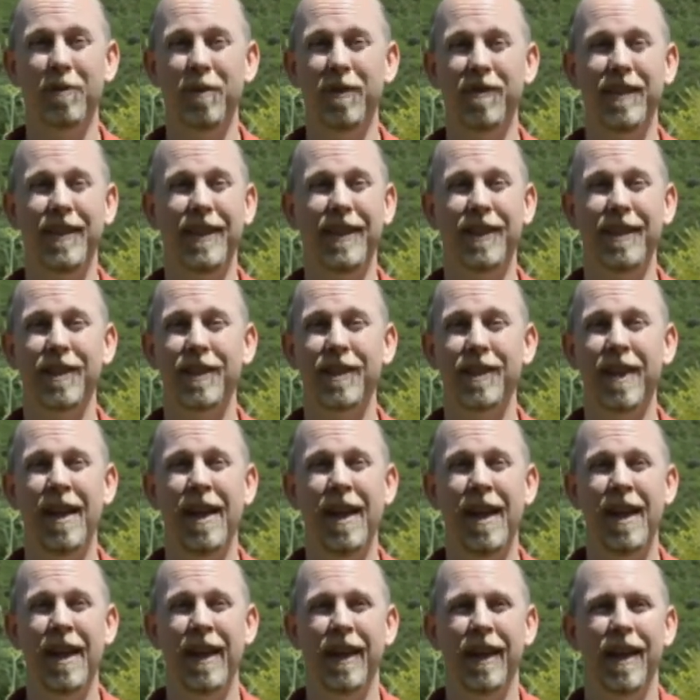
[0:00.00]
We've seen just
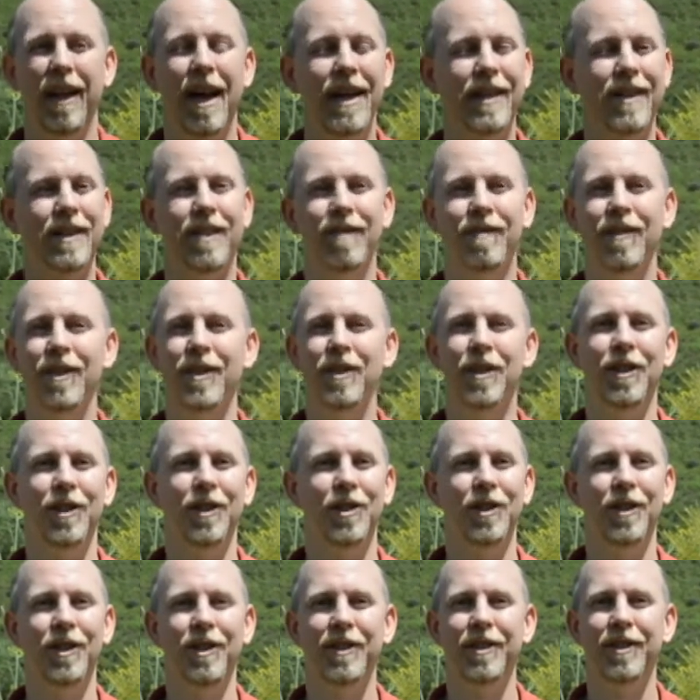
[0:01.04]
lots of
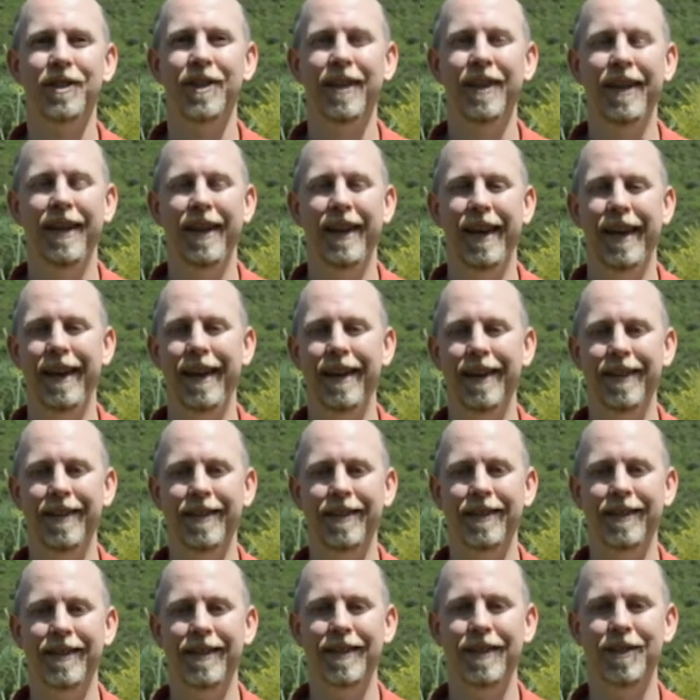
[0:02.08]
decisions,
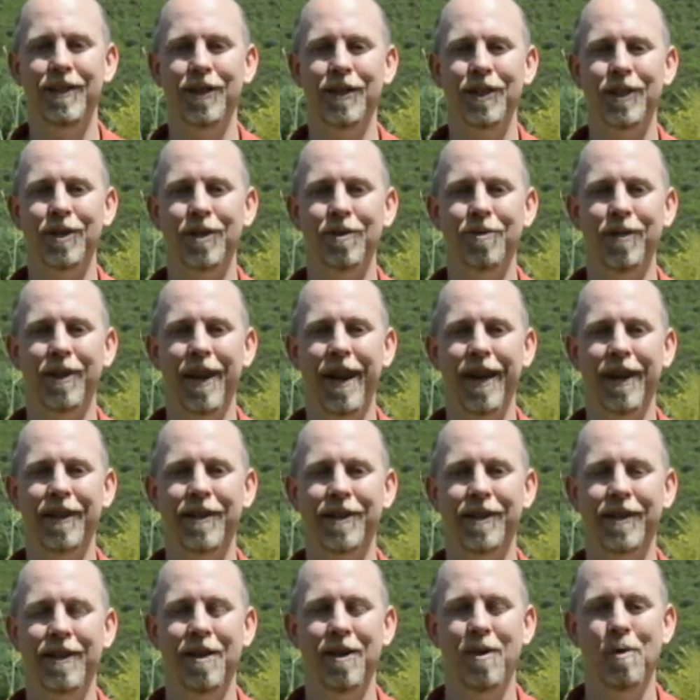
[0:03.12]
and just through that
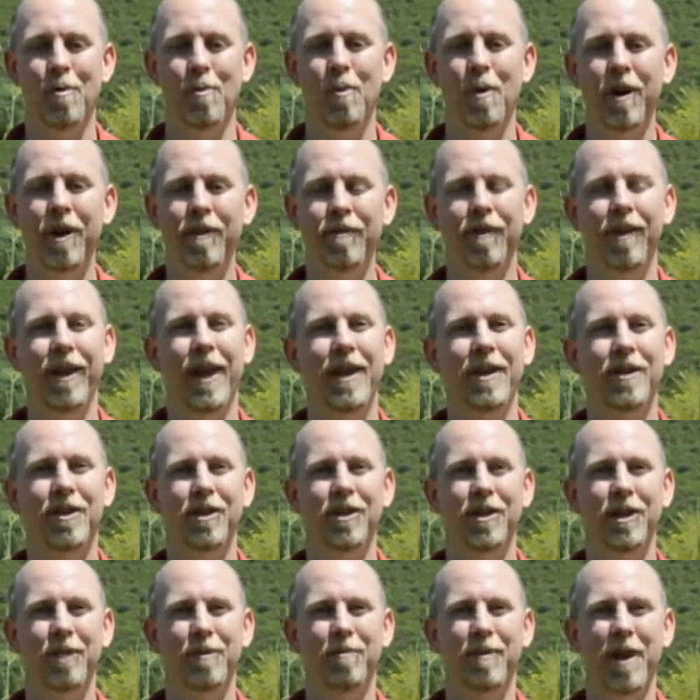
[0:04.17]
one
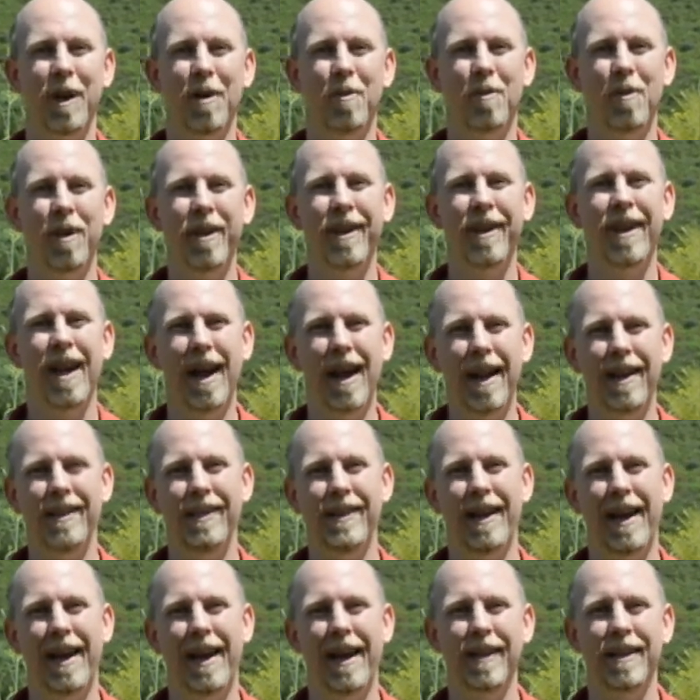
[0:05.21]
relationship, that one
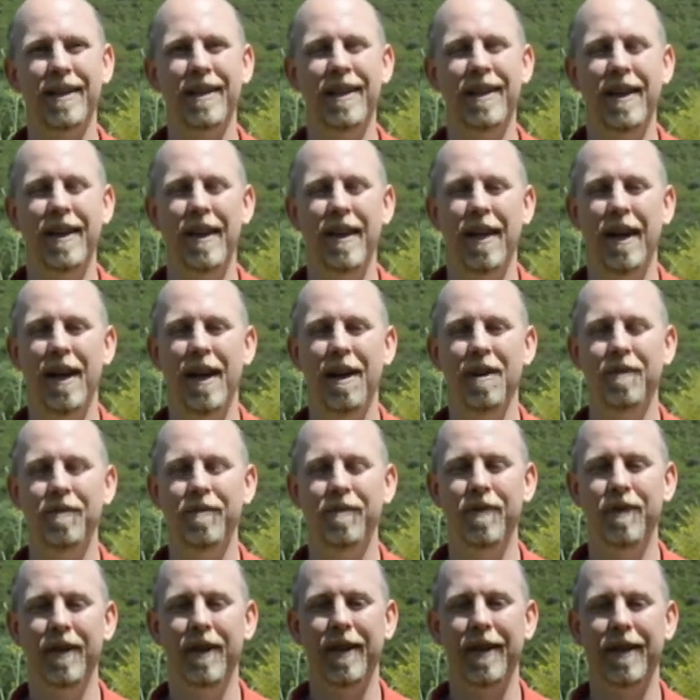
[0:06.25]
contact
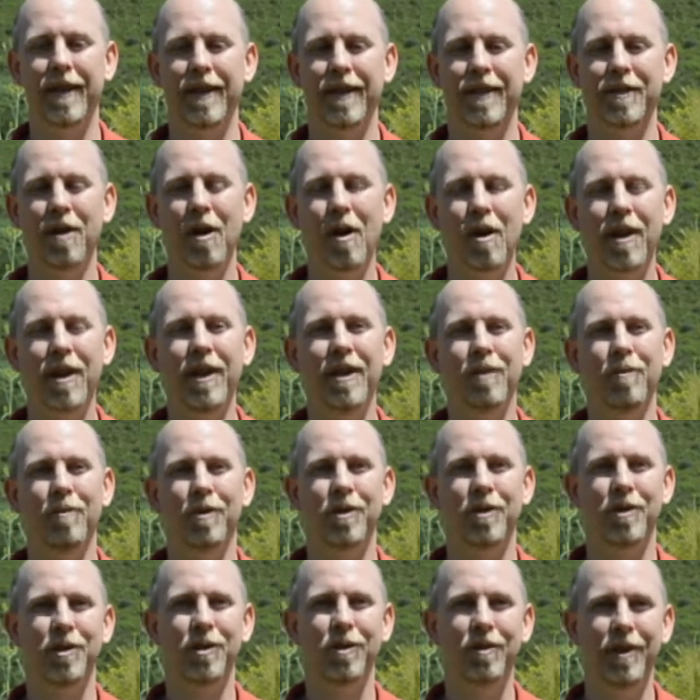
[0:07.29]
of talking
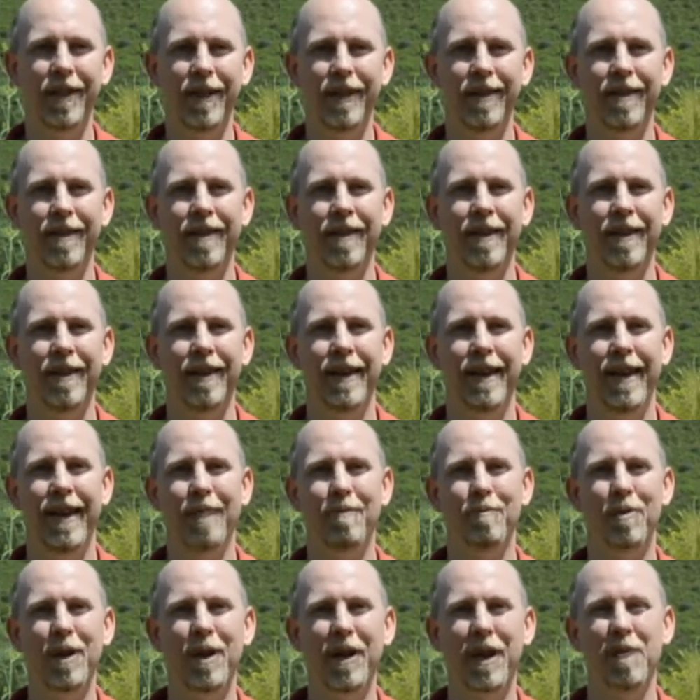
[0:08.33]
with Judith
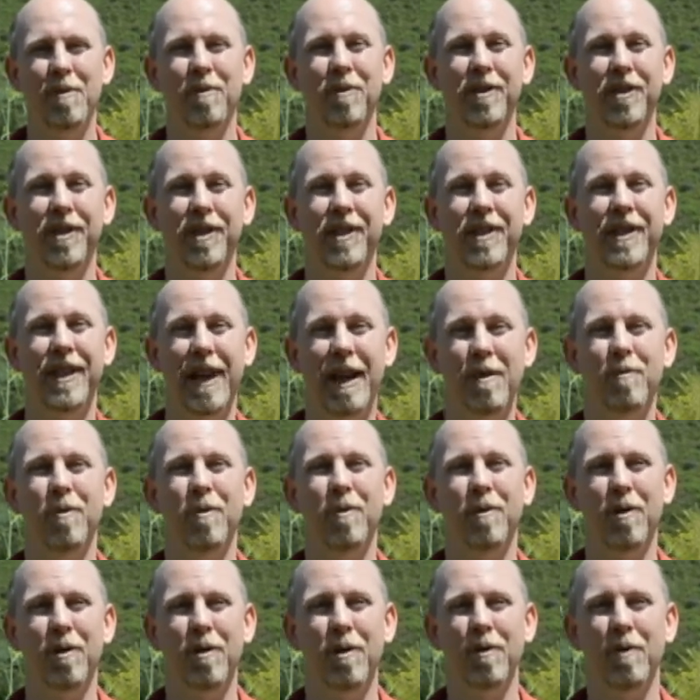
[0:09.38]
and being able to disciple
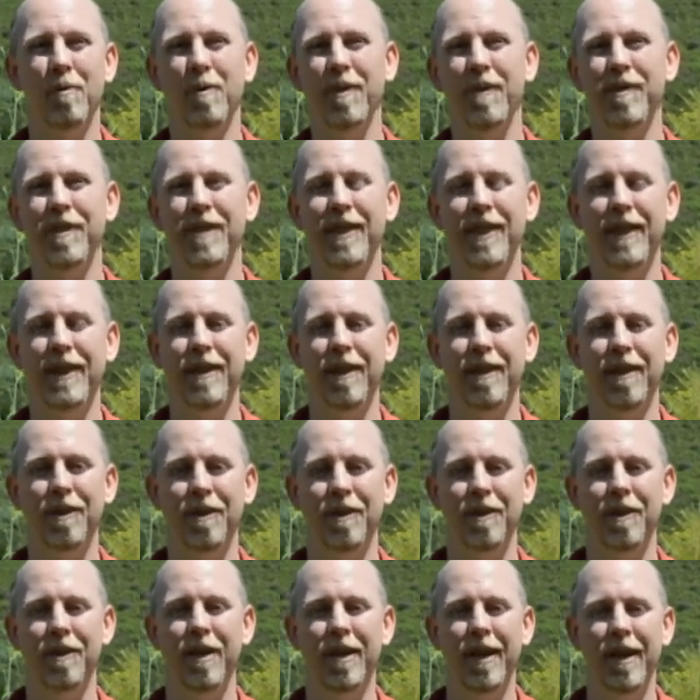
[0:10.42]
her, we've seen
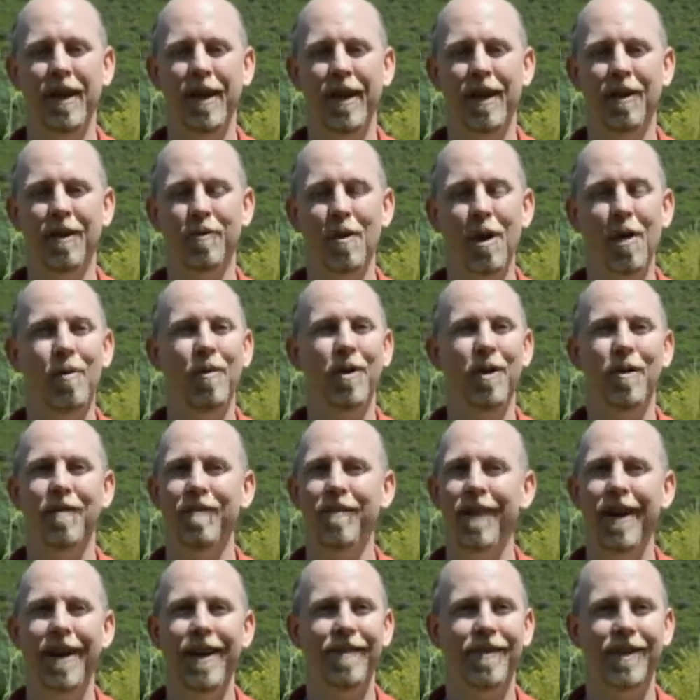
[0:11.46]
her grow in her
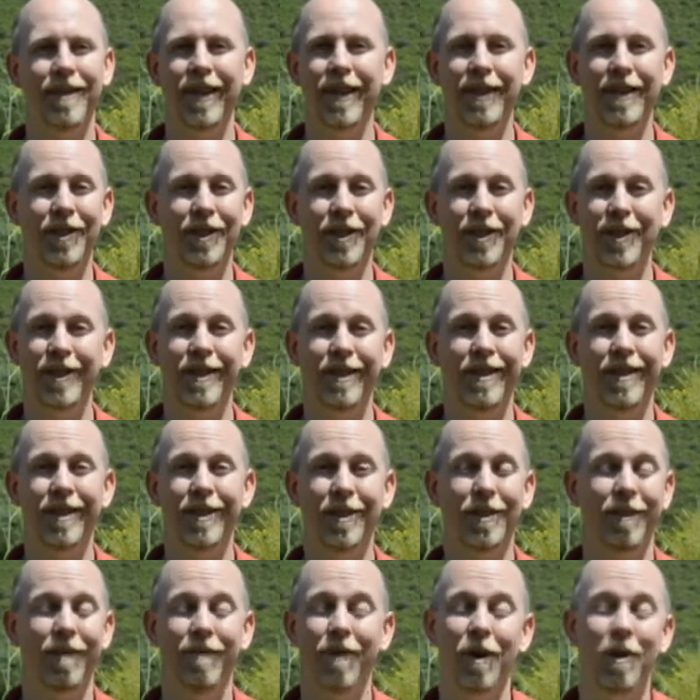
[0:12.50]
faith in
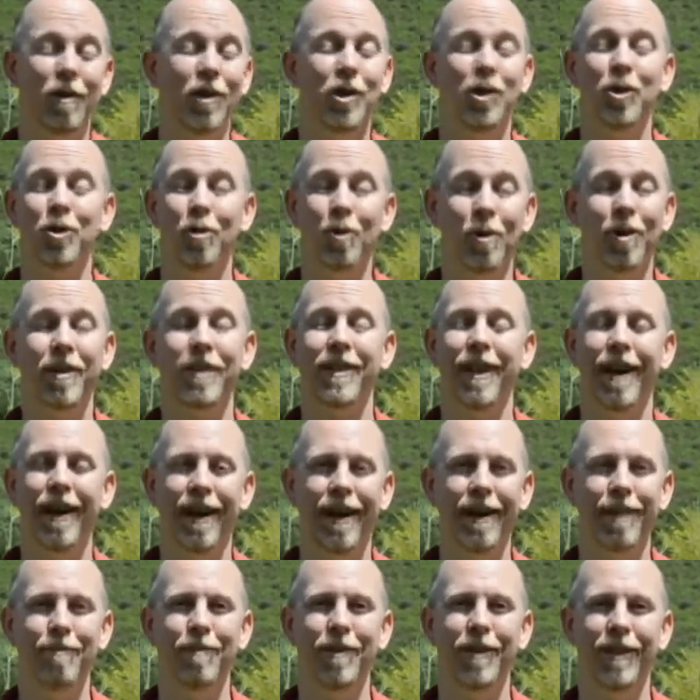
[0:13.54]
just a very short
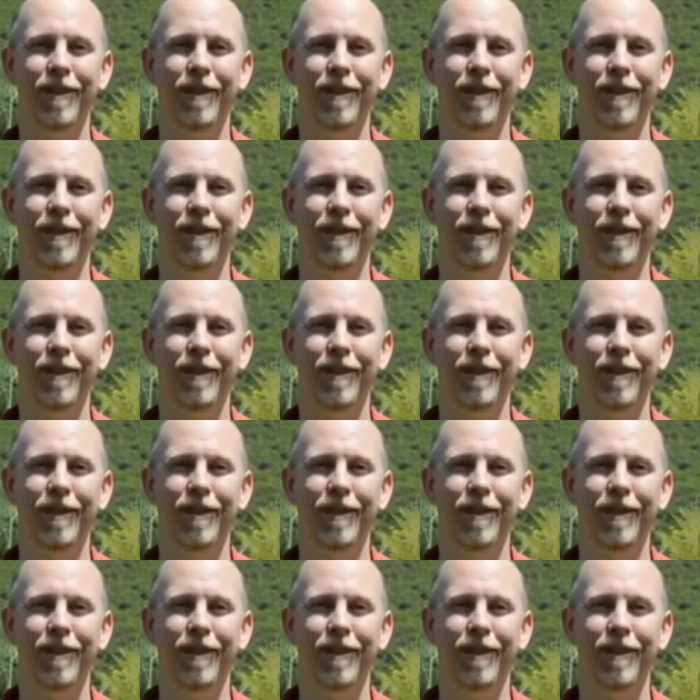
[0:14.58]
time.